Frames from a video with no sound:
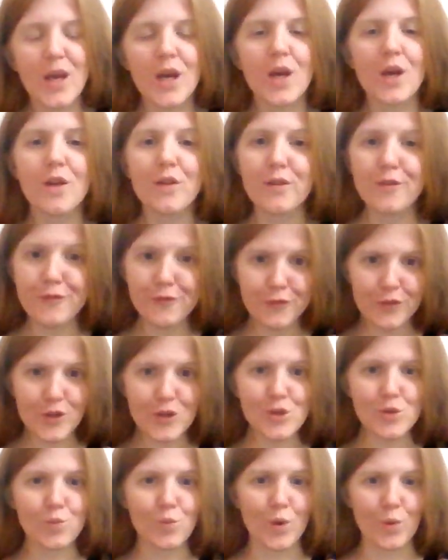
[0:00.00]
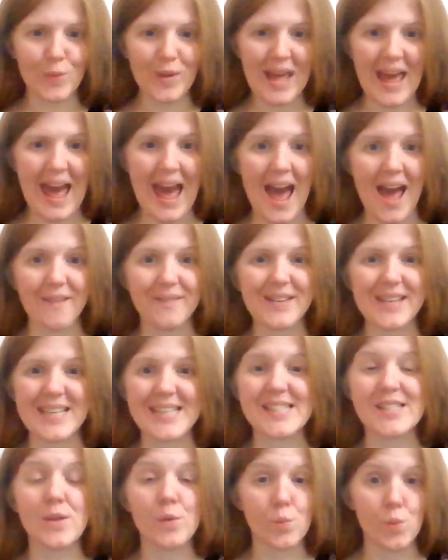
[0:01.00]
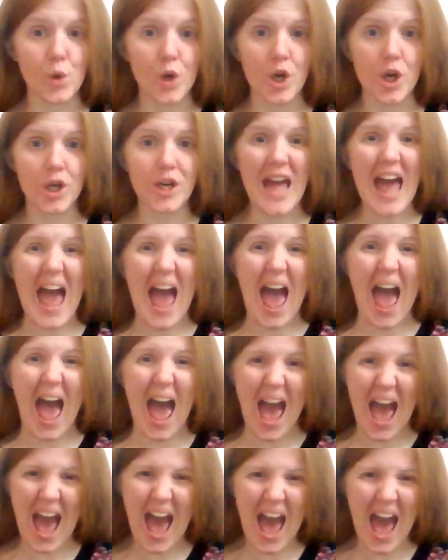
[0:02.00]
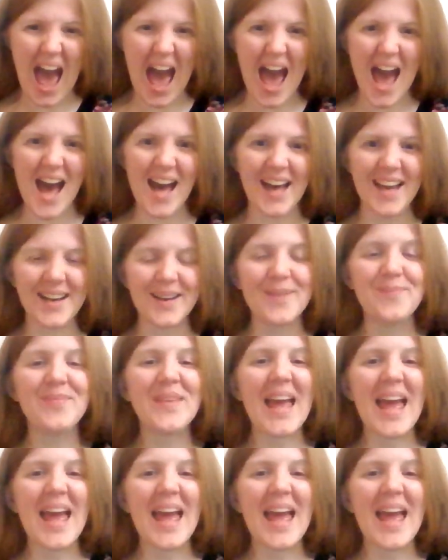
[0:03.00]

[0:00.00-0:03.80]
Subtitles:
The first word we have is the word här.